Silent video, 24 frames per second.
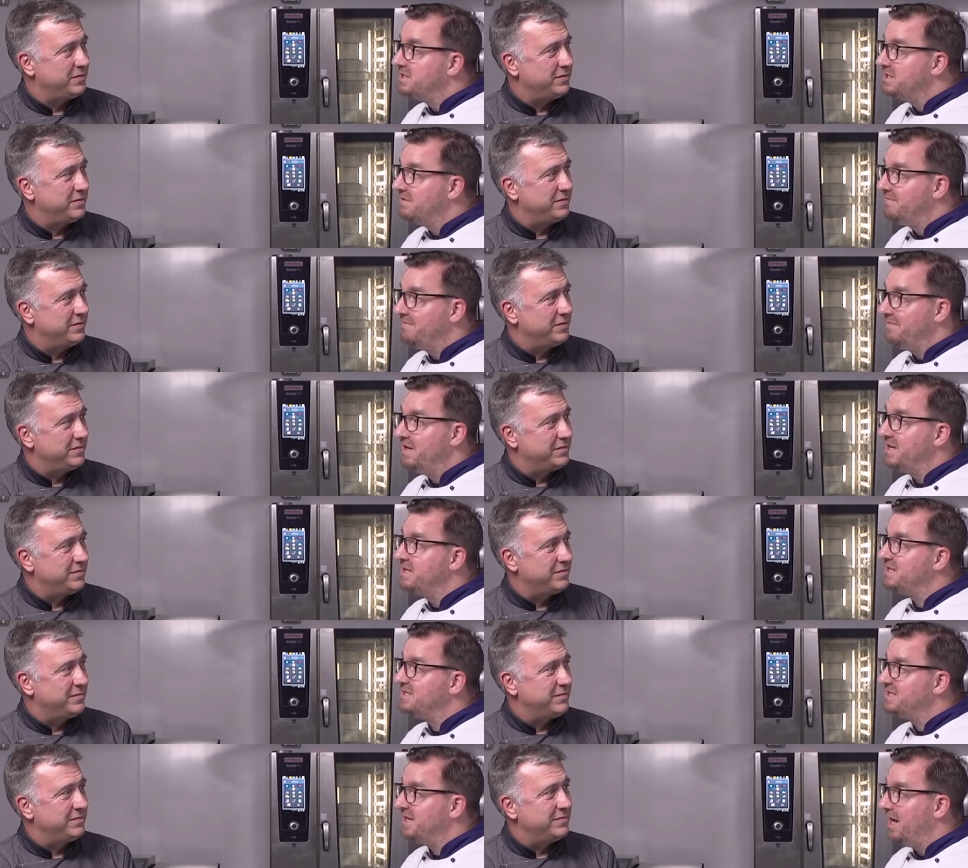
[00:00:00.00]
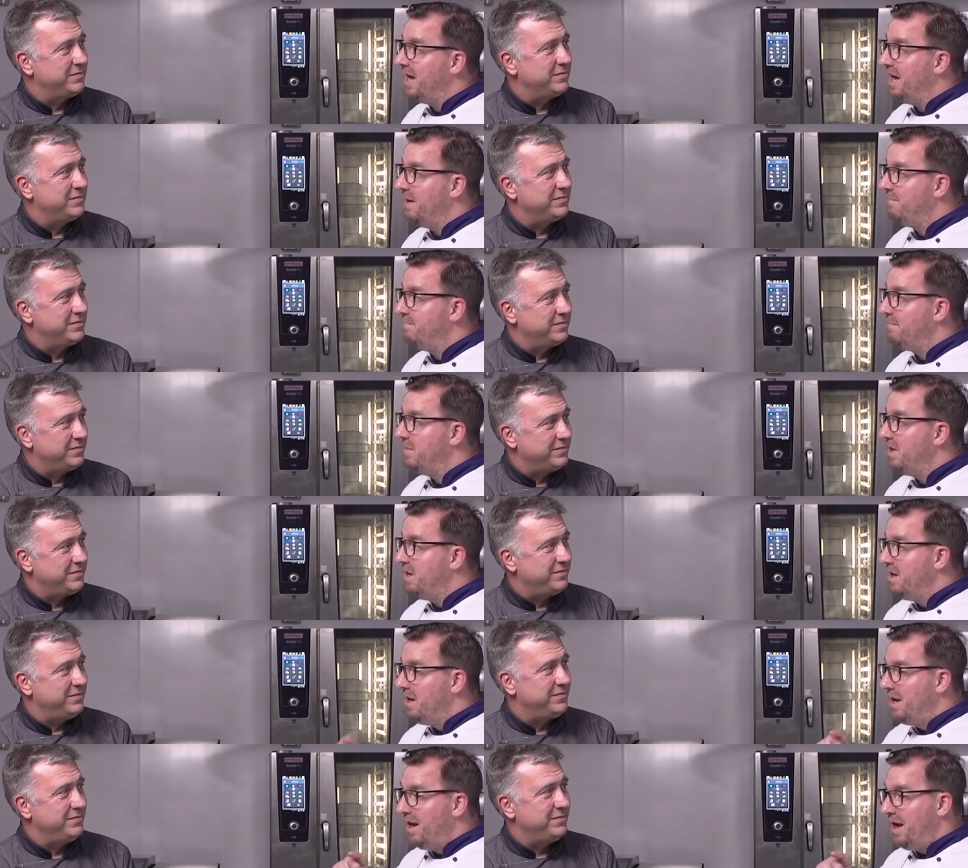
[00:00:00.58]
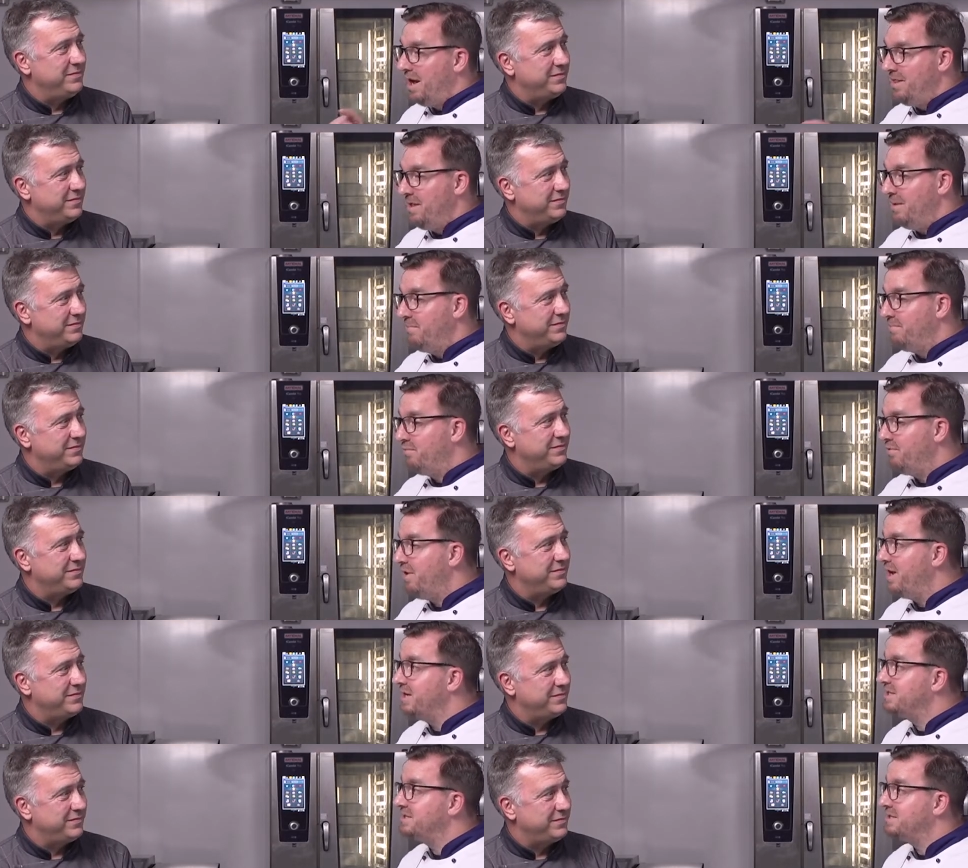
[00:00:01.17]
Speaker 1: the first time and then
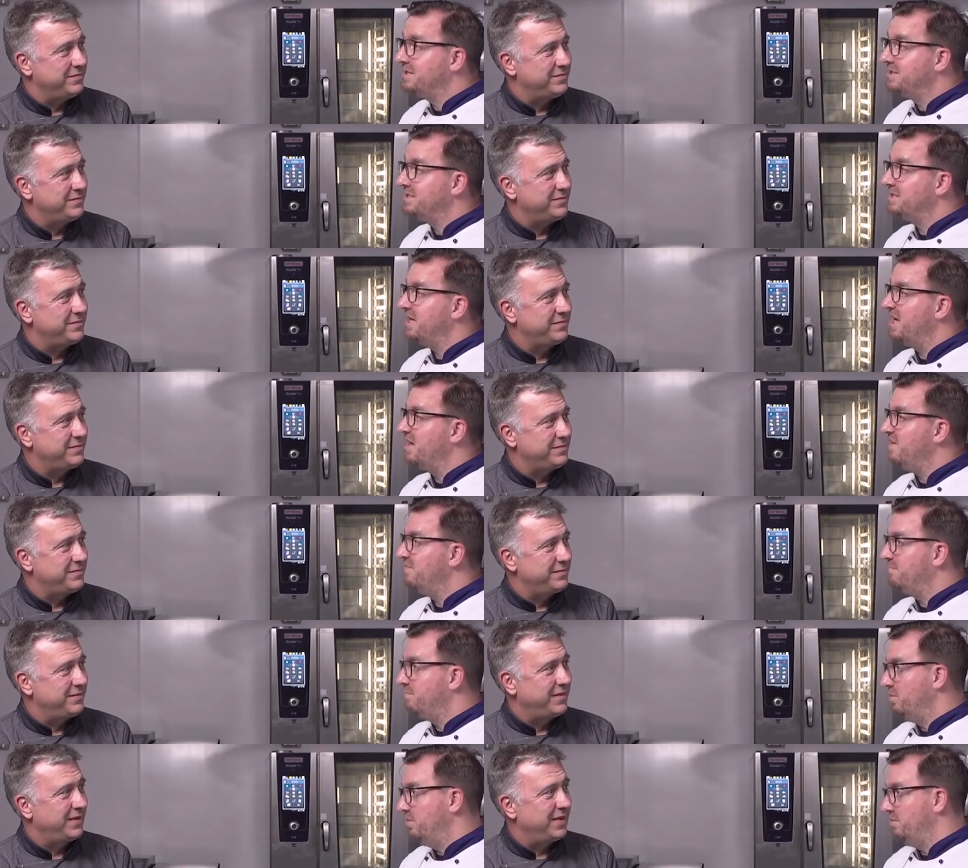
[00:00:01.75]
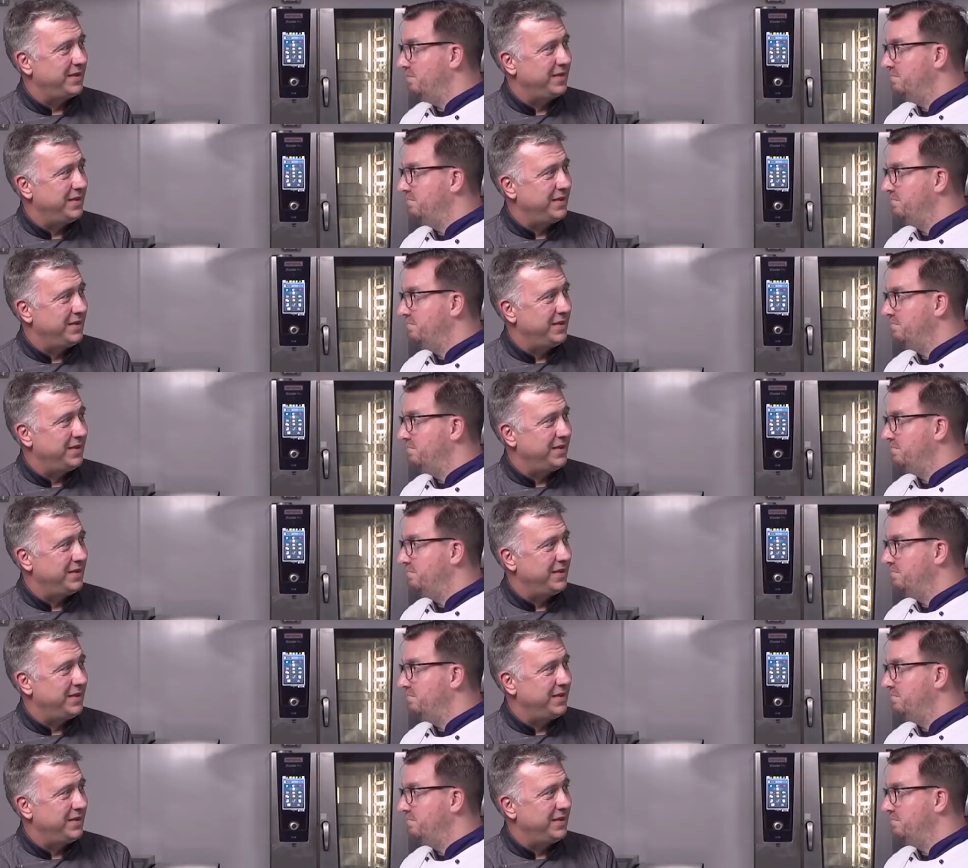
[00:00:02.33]
press the save button.